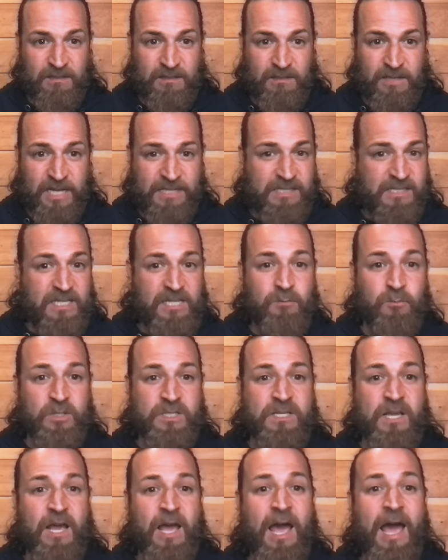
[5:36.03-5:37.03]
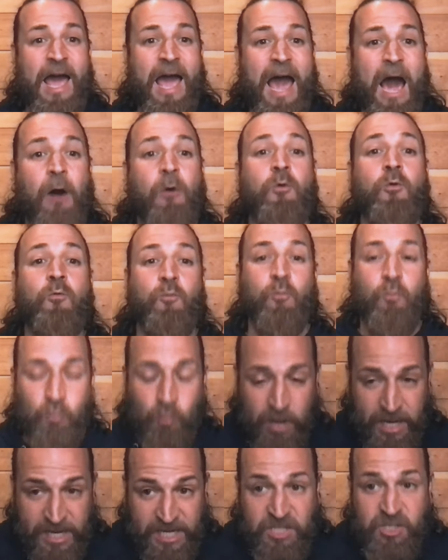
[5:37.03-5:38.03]
That scene was
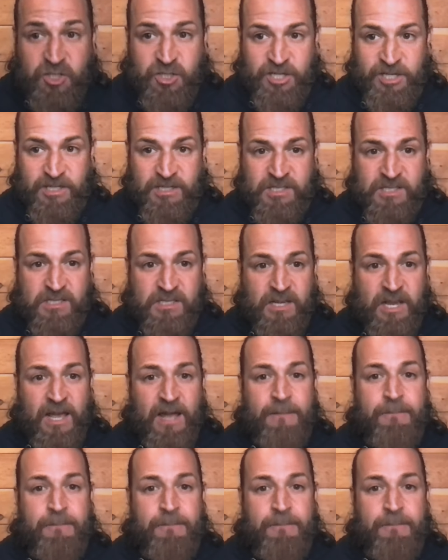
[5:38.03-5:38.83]
outrageous